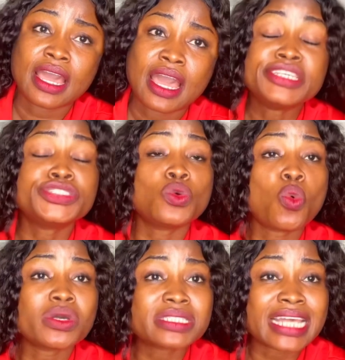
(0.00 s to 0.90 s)
Since the
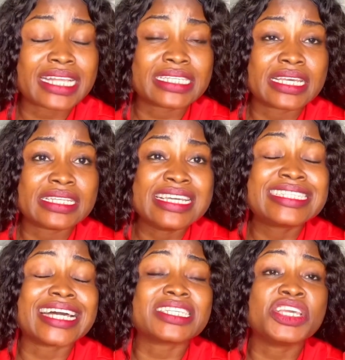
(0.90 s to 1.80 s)
war started,
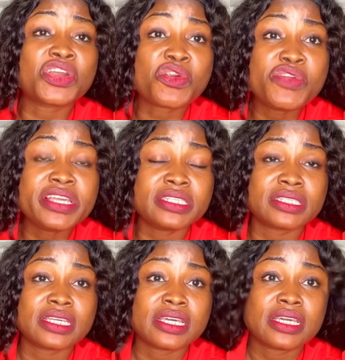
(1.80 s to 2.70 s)
it has
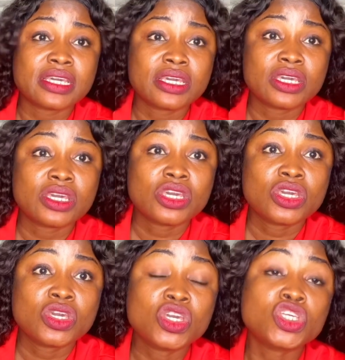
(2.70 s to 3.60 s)
increased.
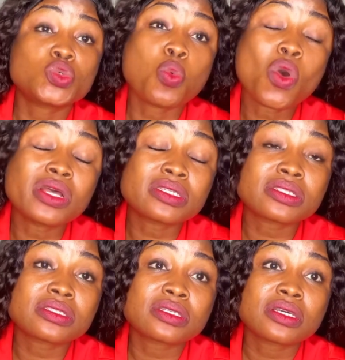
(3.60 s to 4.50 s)
It
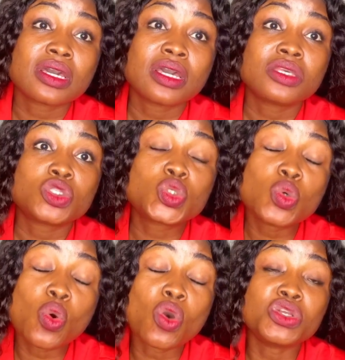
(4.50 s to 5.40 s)
was
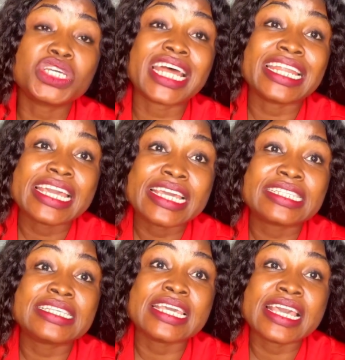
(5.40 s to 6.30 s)

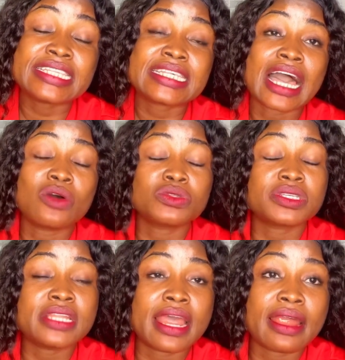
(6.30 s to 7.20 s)

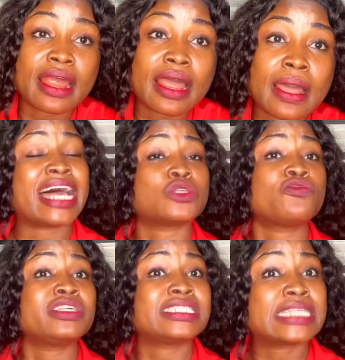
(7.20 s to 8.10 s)
288,000 naira as
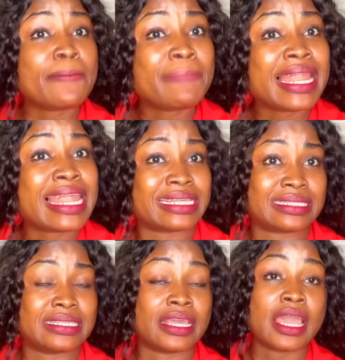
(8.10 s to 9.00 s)
of December last
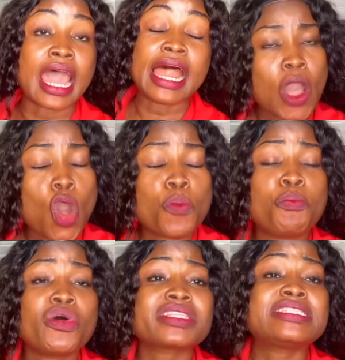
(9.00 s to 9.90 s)
year,
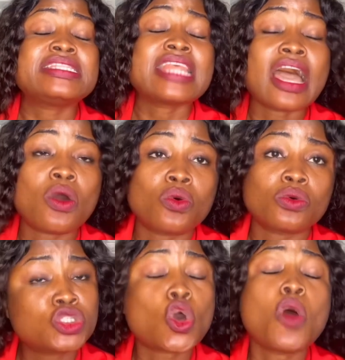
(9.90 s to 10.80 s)
but now
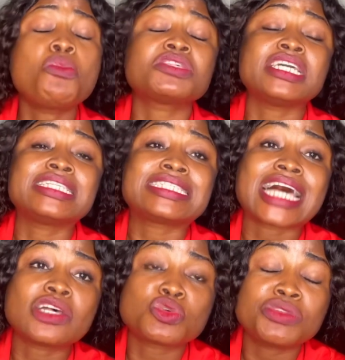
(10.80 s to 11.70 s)
it's almost
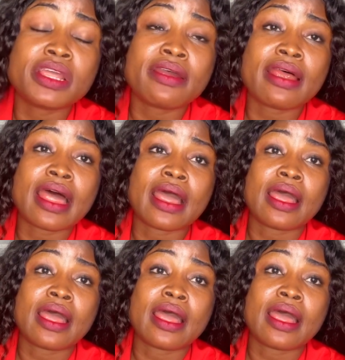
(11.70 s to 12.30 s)
1,000 naira